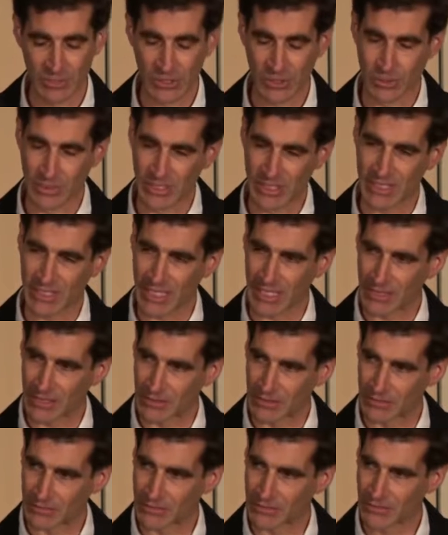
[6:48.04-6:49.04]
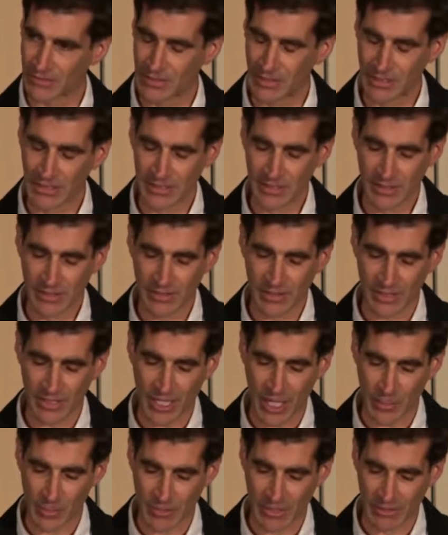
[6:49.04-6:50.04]
So instead of the
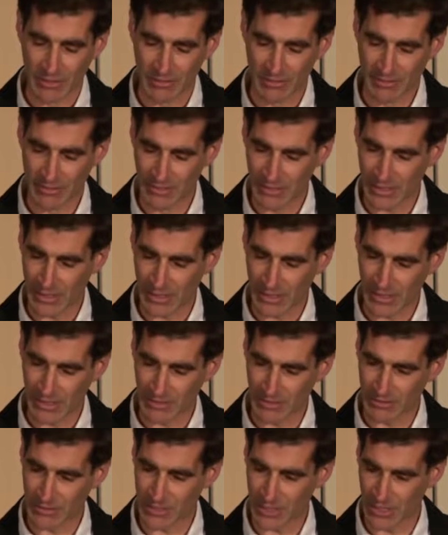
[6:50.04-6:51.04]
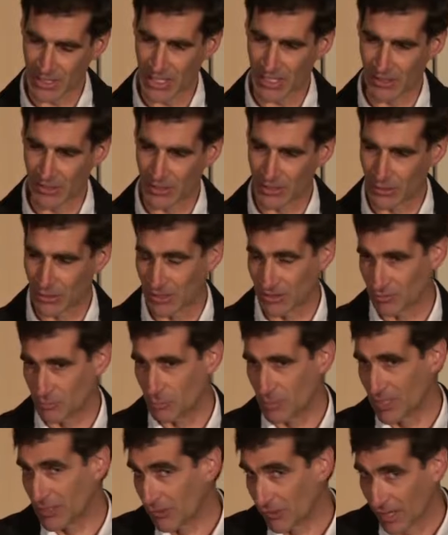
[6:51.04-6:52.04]
common scenario
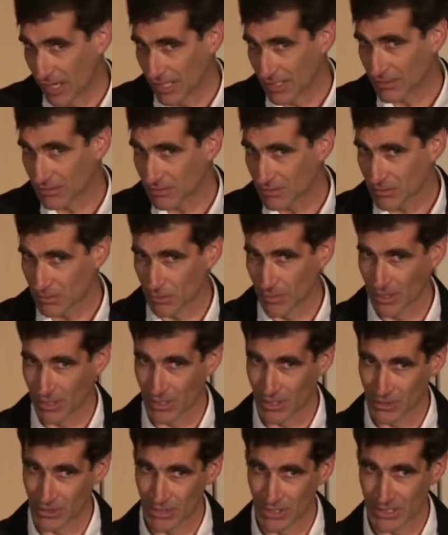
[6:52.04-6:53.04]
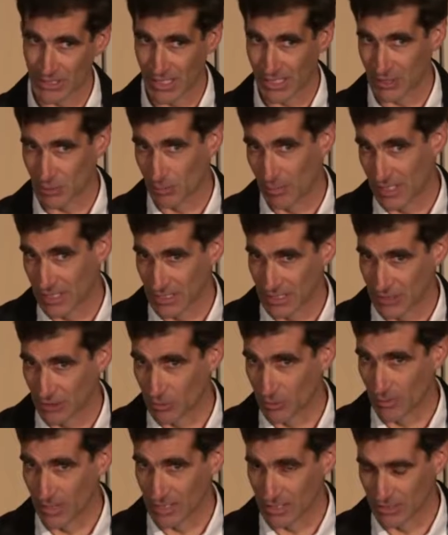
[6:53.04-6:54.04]
of bit rot, where code just gets
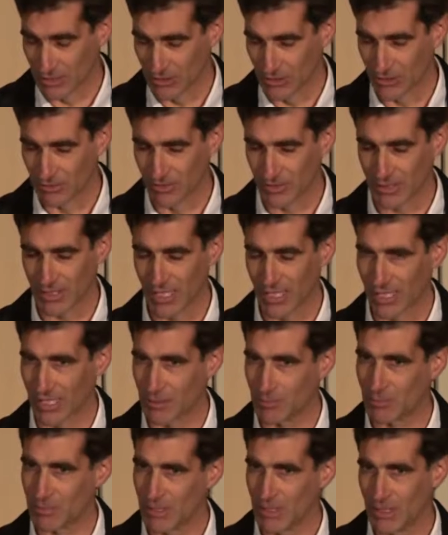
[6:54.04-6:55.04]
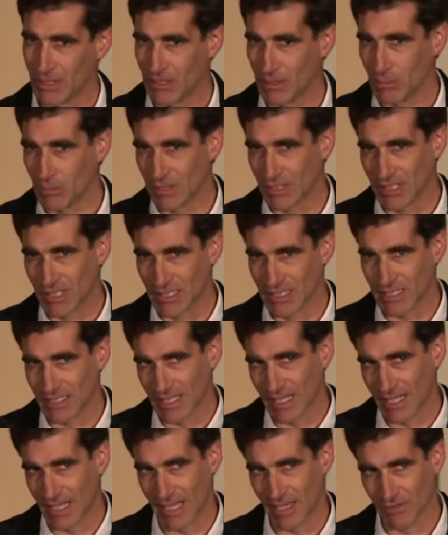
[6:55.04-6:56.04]
messier and messier over time, we can
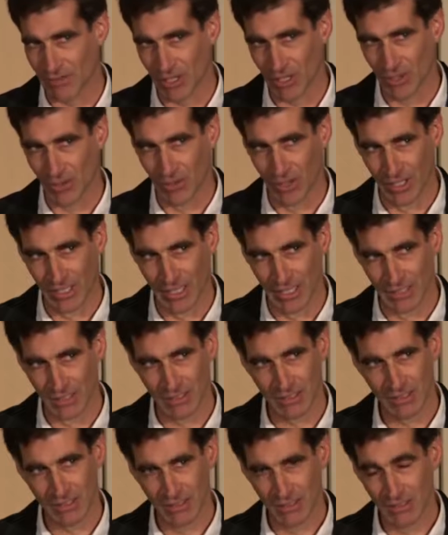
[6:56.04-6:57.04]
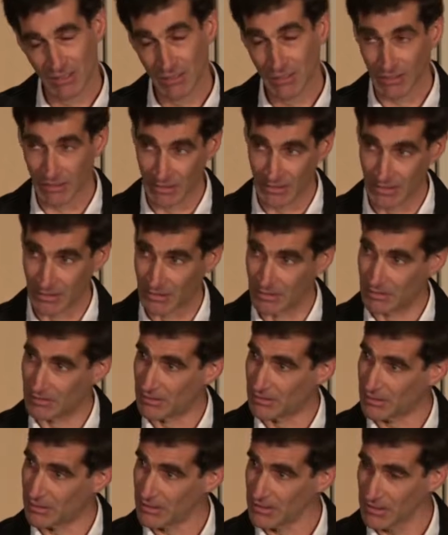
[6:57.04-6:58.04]
instead have code that gets cleaner
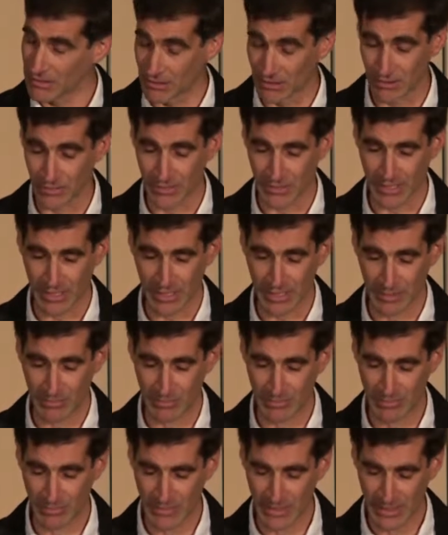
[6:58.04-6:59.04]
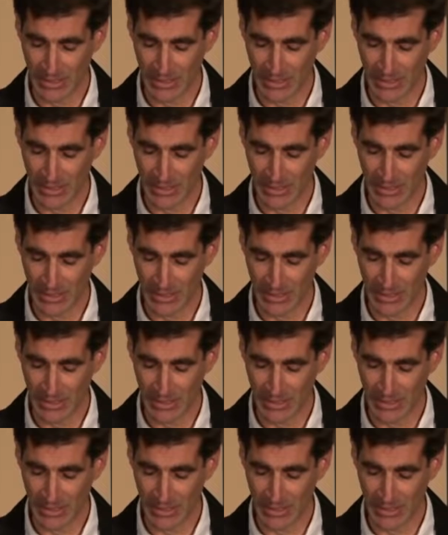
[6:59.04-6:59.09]
and cleaner over time.